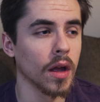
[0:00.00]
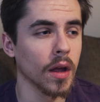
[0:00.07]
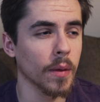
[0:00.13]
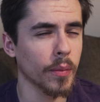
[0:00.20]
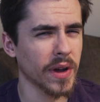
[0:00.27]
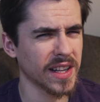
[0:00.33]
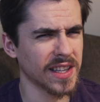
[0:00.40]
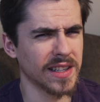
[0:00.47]

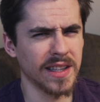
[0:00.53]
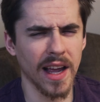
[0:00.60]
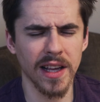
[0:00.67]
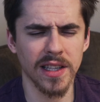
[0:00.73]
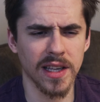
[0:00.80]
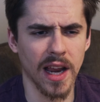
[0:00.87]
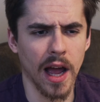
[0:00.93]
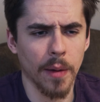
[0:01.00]
but it's a
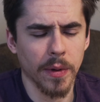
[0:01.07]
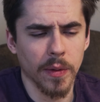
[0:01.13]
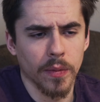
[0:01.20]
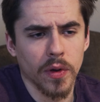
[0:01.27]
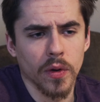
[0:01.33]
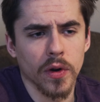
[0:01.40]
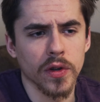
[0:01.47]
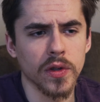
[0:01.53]
desktop
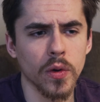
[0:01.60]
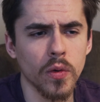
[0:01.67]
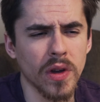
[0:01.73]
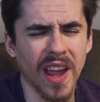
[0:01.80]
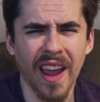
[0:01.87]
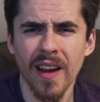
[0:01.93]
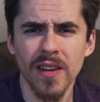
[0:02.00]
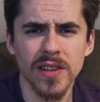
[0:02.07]
computer, so who
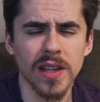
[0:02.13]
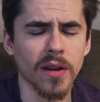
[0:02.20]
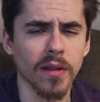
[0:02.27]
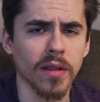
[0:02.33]
cares how